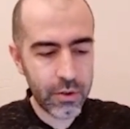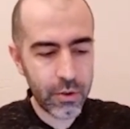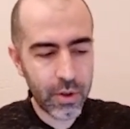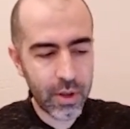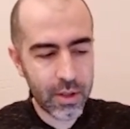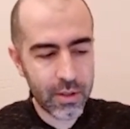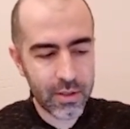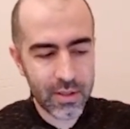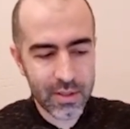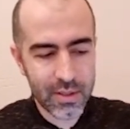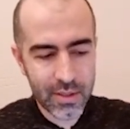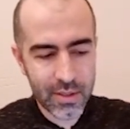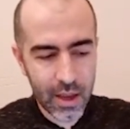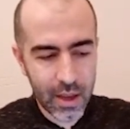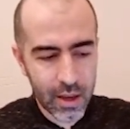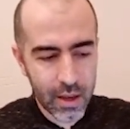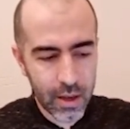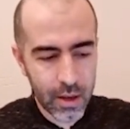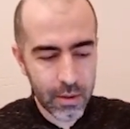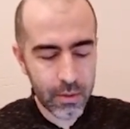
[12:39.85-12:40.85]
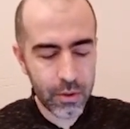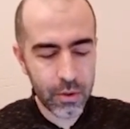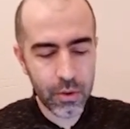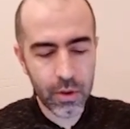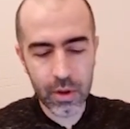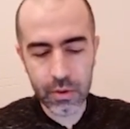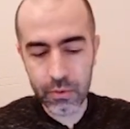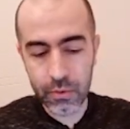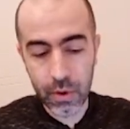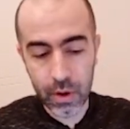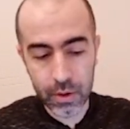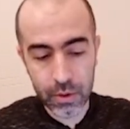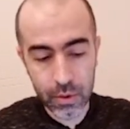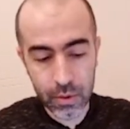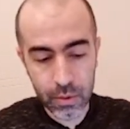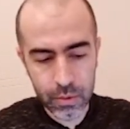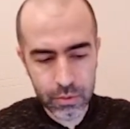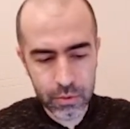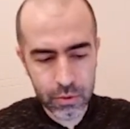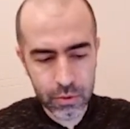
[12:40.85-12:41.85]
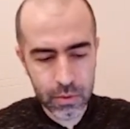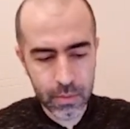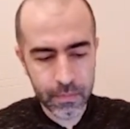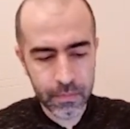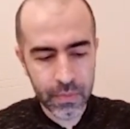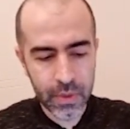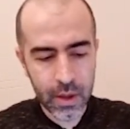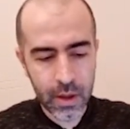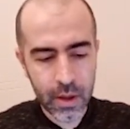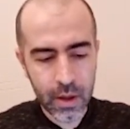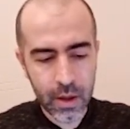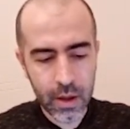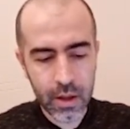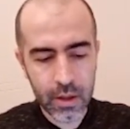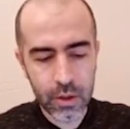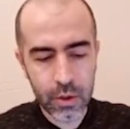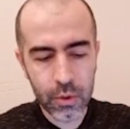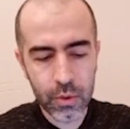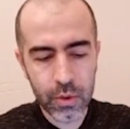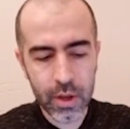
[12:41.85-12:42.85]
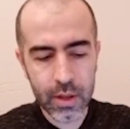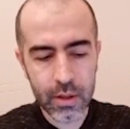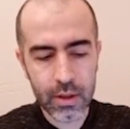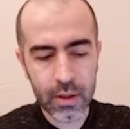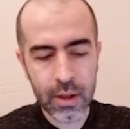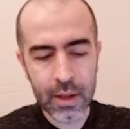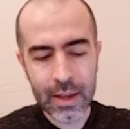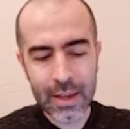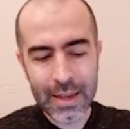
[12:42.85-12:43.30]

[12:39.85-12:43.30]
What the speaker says: You can stake, you can run nodes, and you can